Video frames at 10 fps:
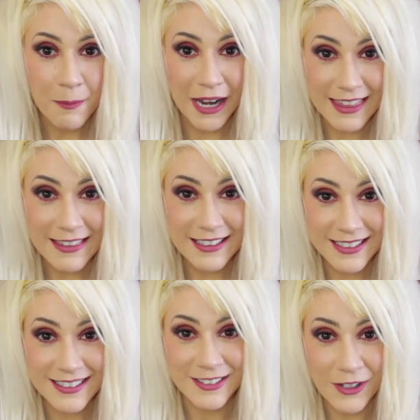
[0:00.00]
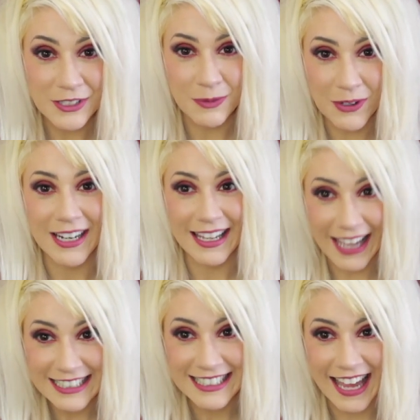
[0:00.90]
But I think this is as close as we're gonna
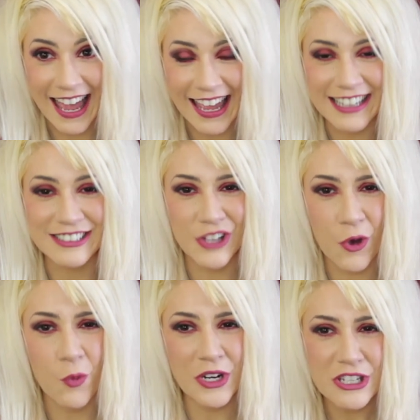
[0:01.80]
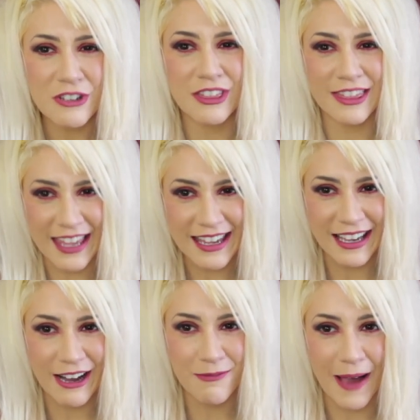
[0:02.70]
get today. So what do you
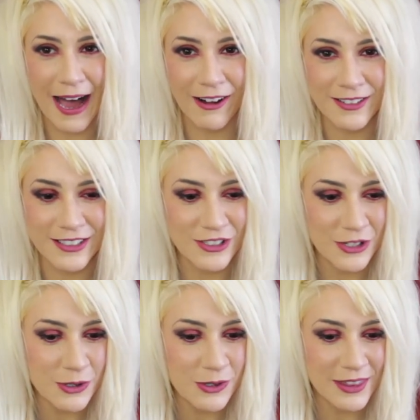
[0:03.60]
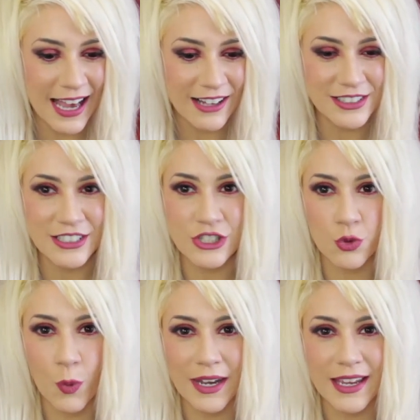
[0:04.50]
think about two thousand
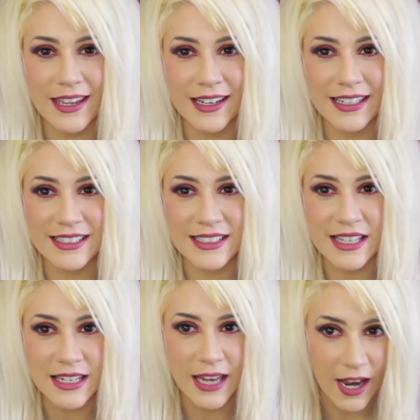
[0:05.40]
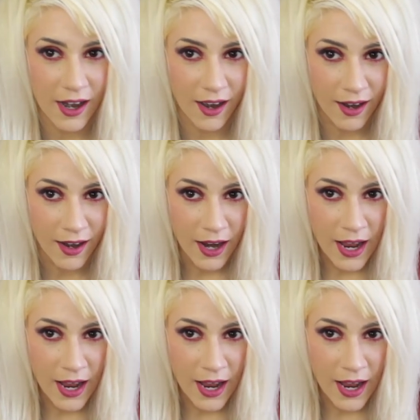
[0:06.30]
twenty uh, scene hair?